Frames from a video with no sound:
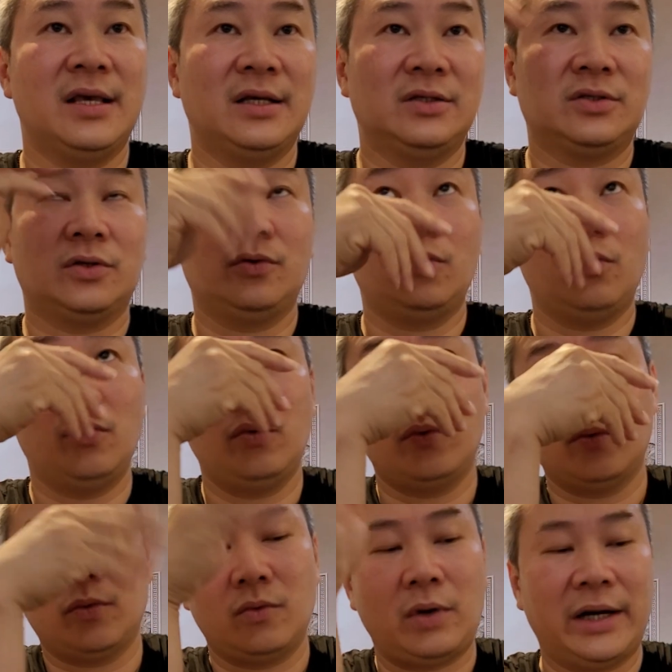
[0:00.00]

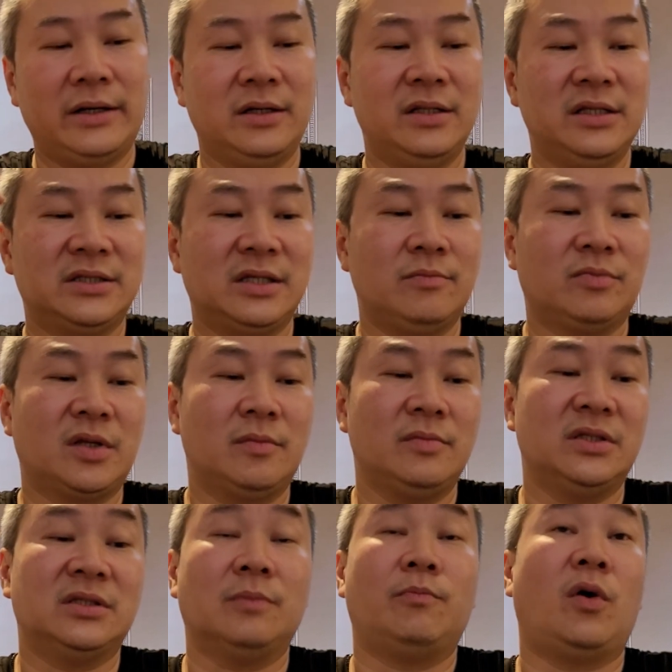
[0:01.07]
So whether this symptom
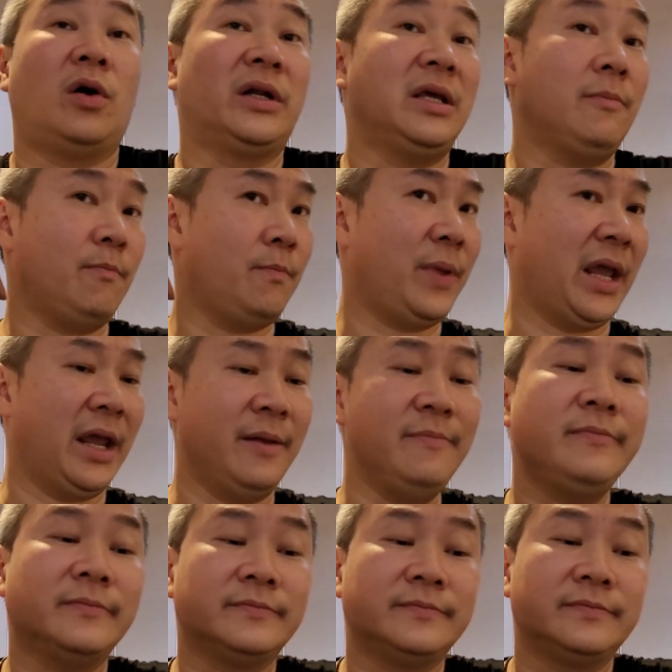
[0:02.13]
is a body
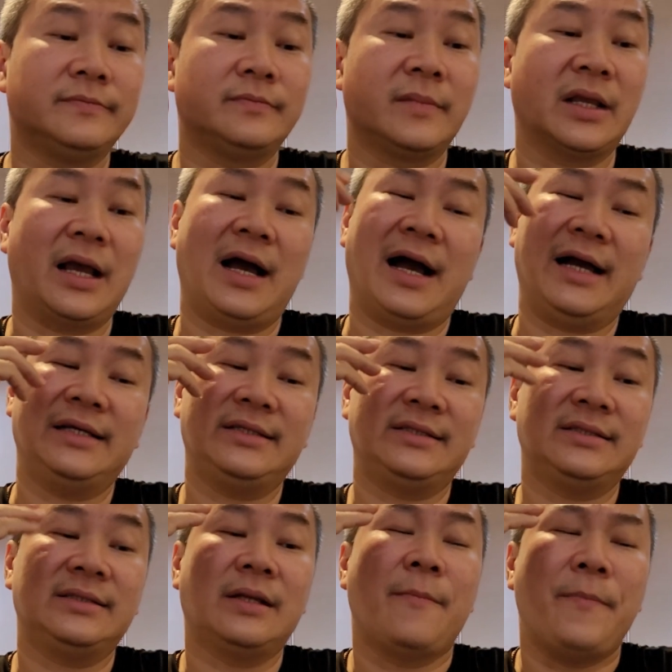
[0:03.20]
pain,
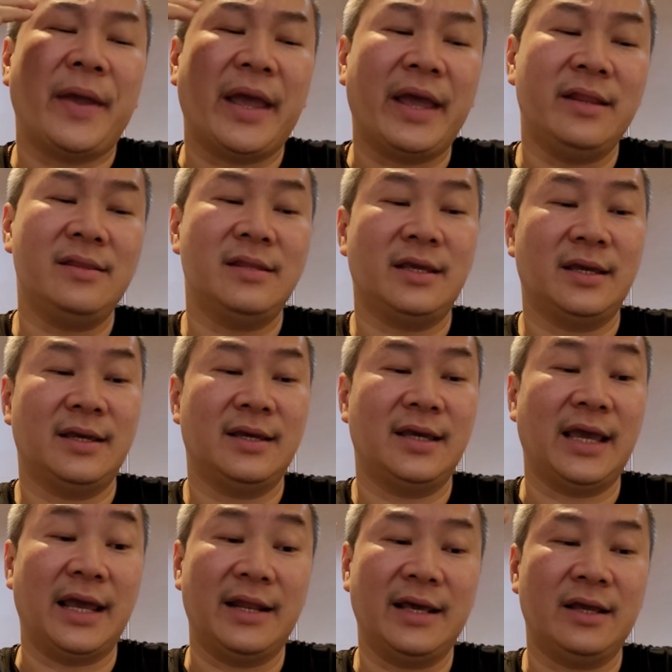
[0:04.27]
eyes pain,
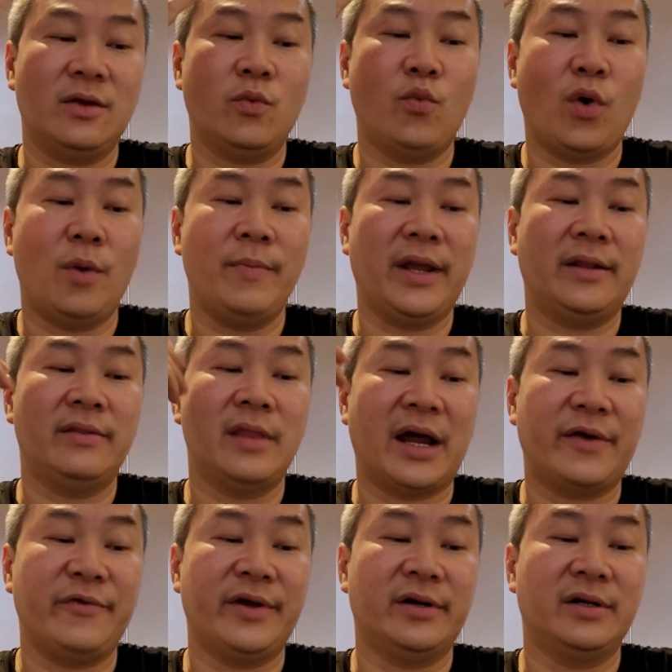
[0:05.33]
headache, vomit,
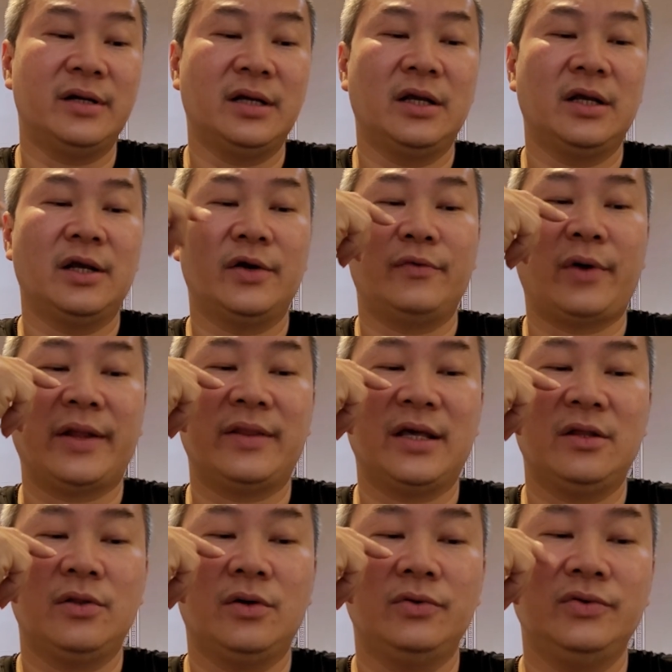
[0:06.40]
diarrhea,
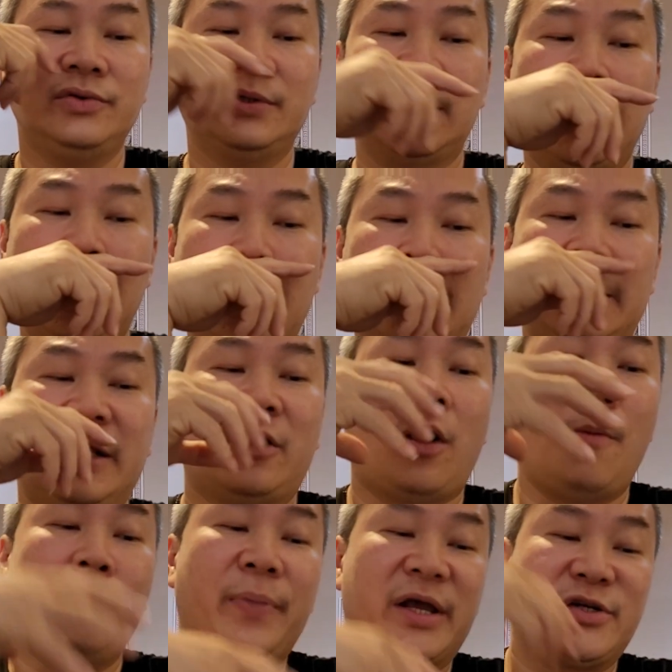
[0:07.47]
running nose,
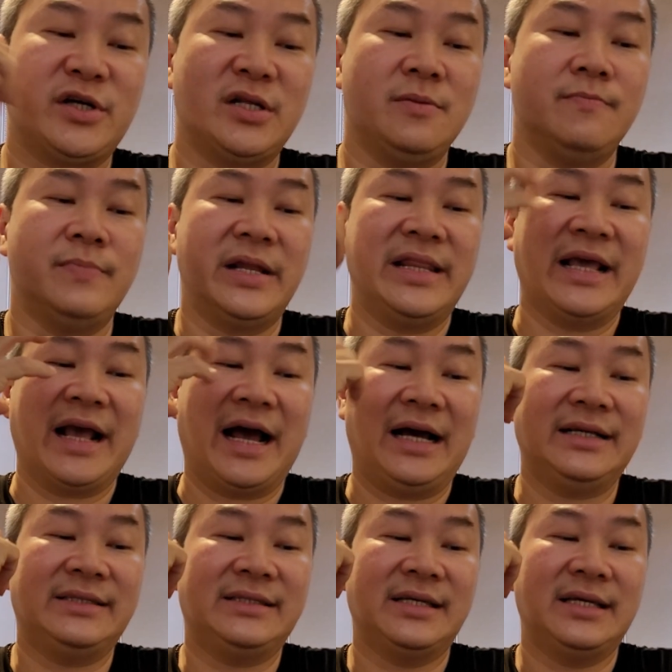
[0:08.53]
decompression, burning
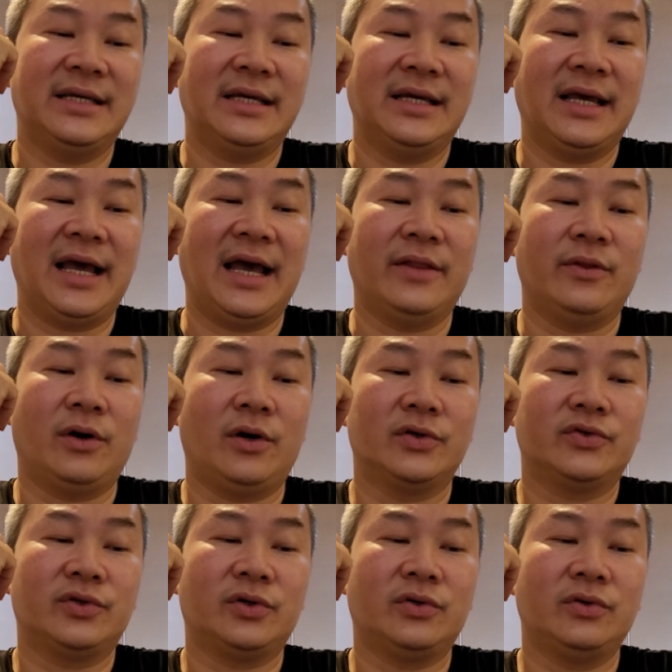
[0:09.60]
eyes, and
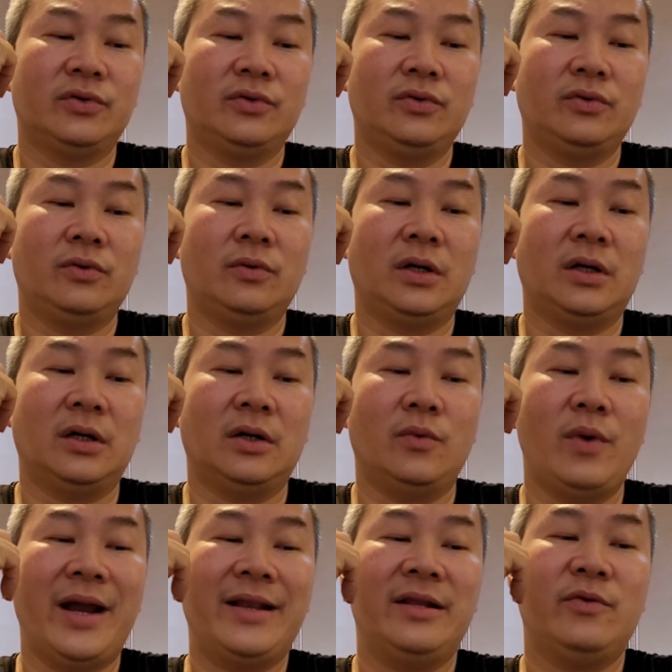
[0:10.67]
also
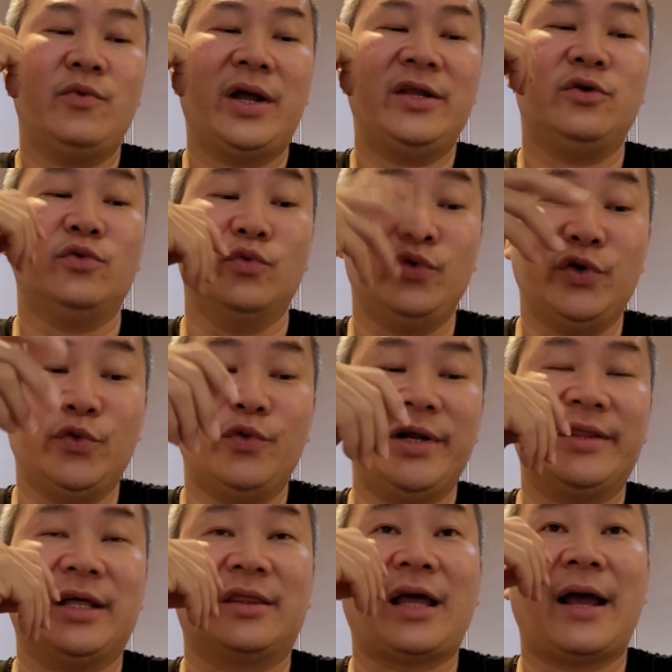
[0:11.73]
when you
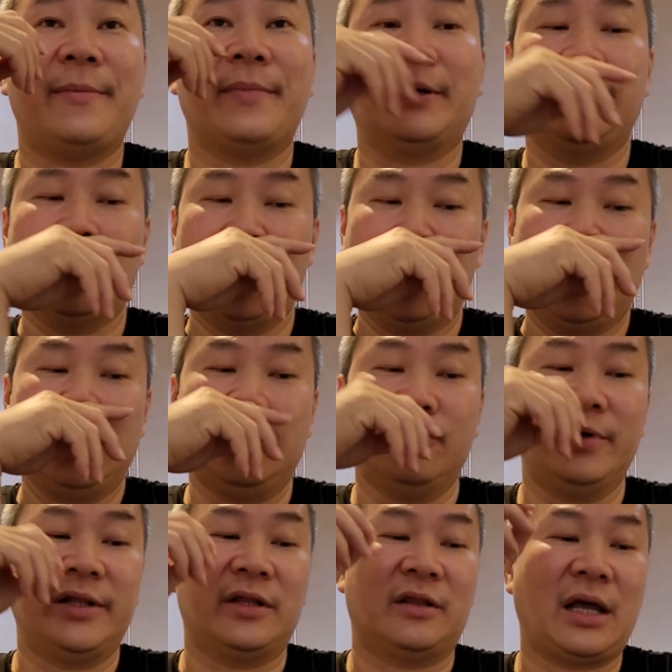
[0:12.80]
urine the
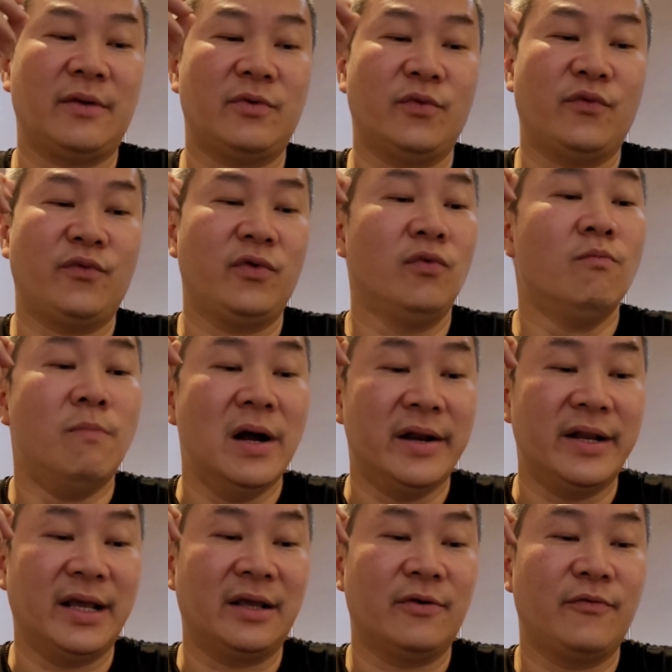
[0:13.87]
time you feel
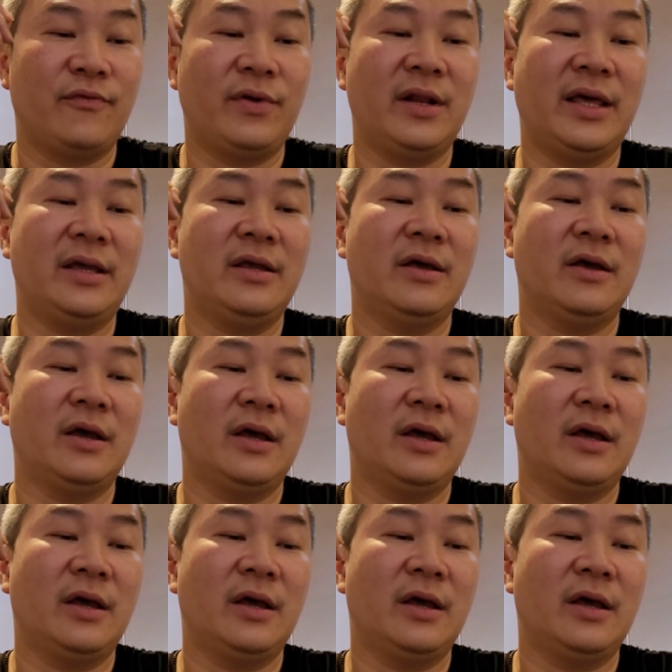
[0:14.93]
burning, feeling